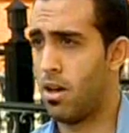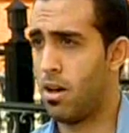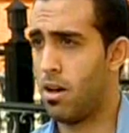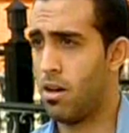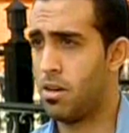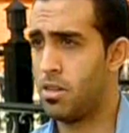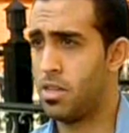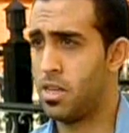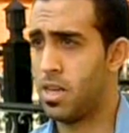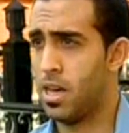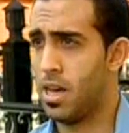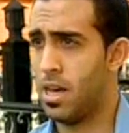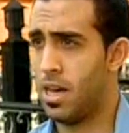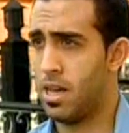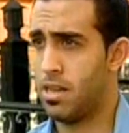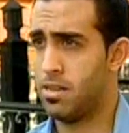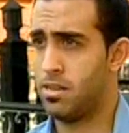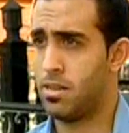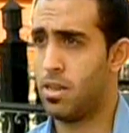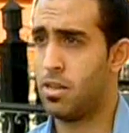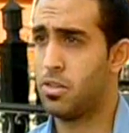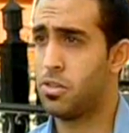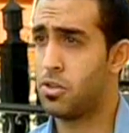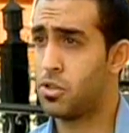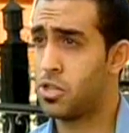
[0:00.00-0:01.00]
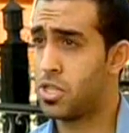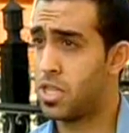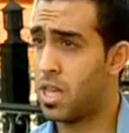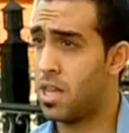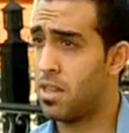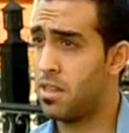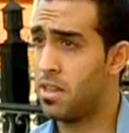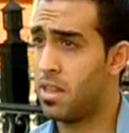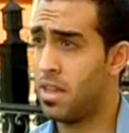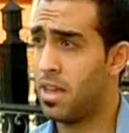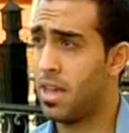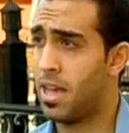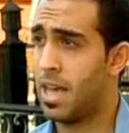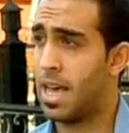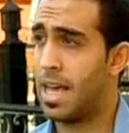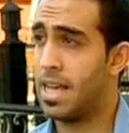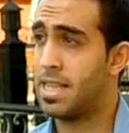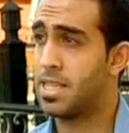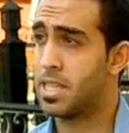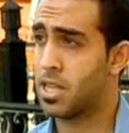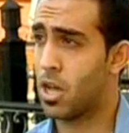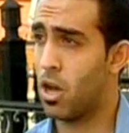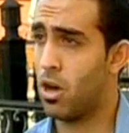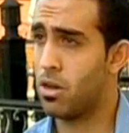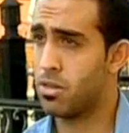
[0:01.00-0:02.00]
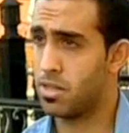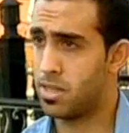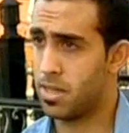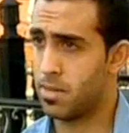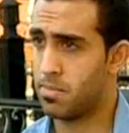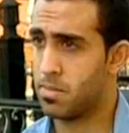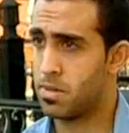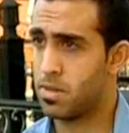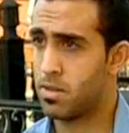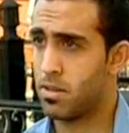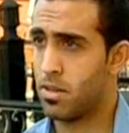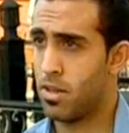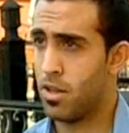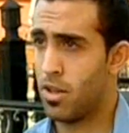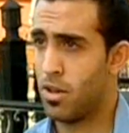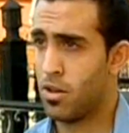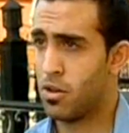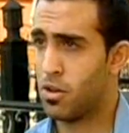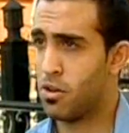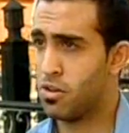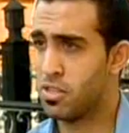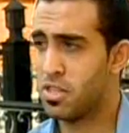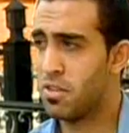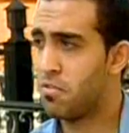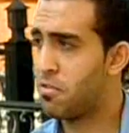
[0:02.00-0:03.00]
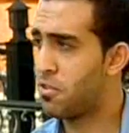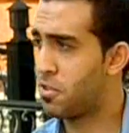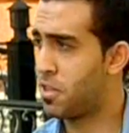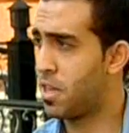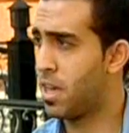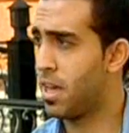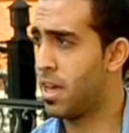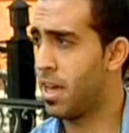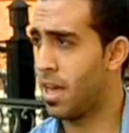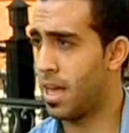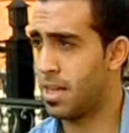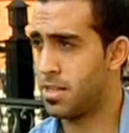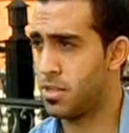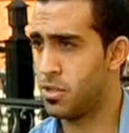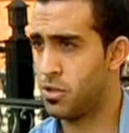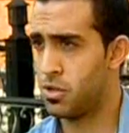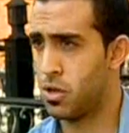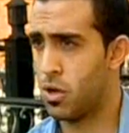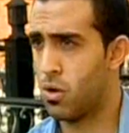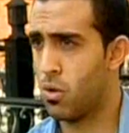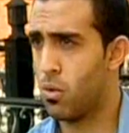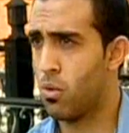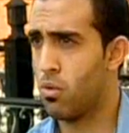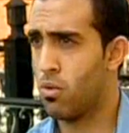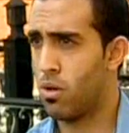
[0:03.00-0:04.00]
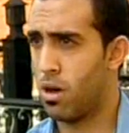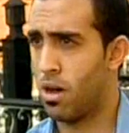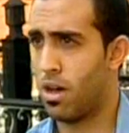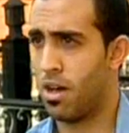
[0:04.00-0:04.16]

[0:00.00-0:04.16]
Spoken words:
idea and understanding its concept, because everything, as you know,